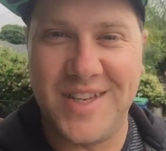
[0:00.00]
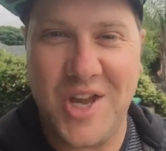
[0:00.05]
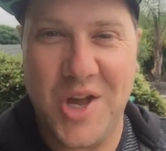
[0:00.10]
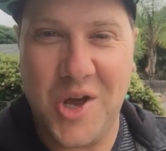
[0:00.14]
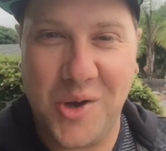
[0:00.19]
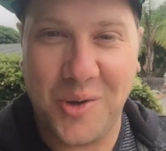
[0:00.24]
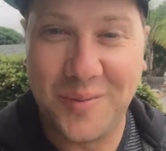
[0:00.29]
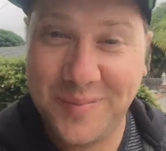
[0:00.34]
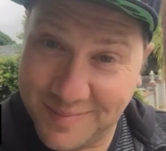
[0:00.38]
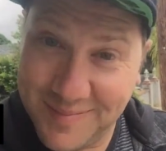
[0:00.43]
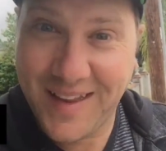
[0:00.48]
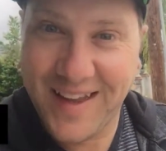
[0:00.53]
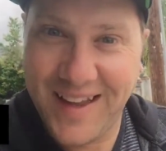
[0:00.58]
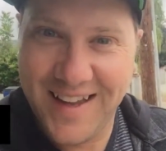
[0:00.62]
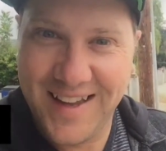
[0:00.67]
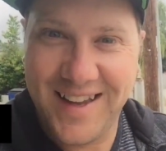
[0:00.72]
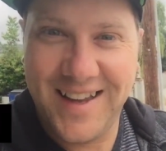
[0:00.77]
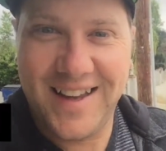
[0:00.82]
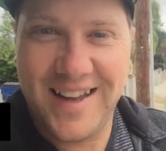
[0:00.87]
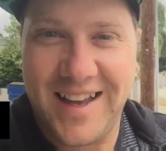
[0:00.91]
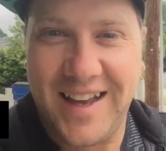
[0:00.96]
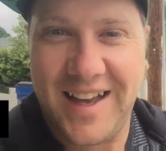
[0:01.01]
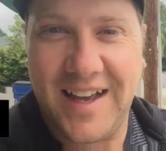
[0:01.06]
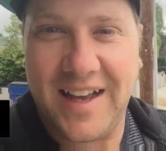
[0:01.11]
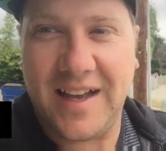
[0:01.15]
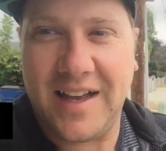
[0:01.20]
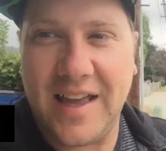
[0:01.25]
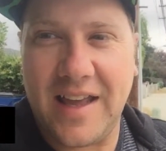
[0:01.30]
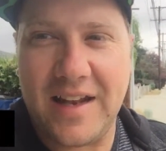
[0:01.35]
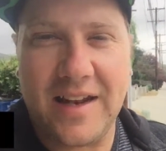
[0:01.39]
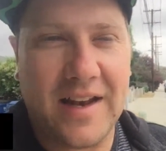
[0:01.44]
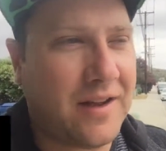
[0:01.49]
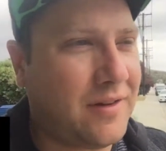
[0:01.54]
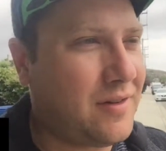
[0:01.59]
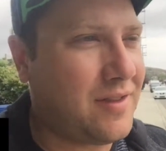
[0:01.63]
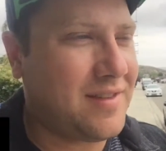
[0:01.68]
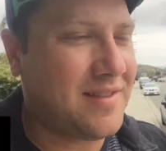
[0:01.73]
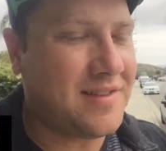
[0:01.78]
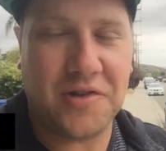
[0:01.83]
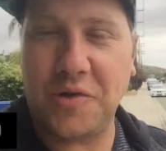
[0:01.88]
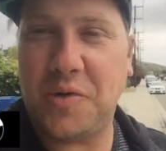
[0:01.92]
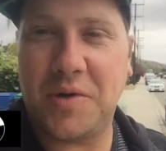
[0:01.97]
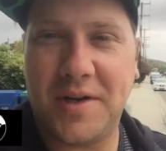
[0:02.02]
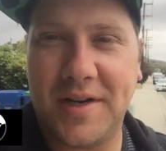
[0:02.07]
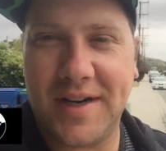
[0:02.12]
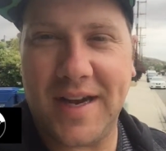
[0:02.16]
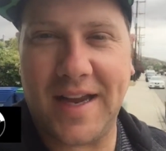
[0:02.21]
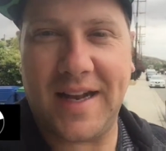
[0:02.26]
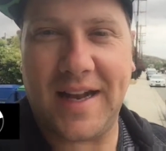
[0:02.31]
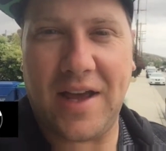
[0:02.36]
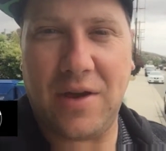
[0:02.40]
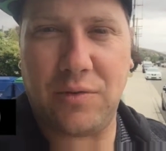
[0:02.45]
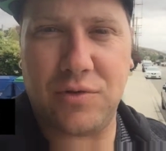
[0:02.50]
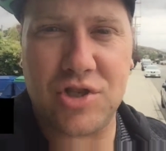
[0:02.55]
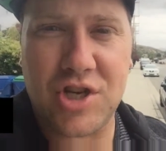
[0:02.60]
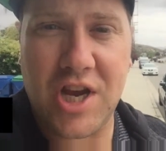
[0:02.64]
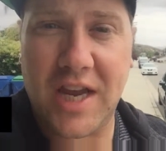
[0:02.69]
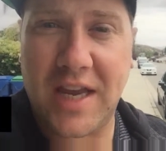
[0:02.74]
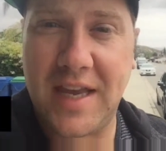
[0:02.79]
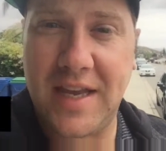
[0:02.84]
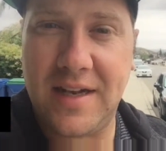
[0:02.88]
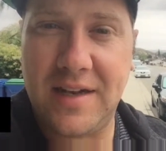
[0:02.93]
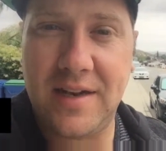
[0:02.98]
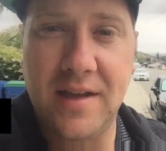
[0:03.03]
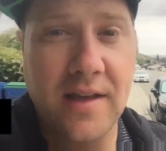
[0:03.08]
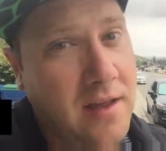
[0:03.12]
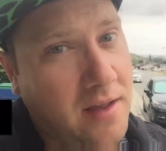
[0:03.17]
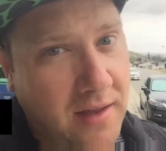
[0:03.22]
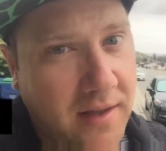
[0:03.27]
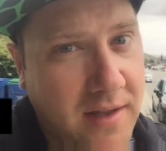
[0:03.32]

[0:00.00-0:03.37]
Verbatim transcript: So, heading out to the store, and I will check in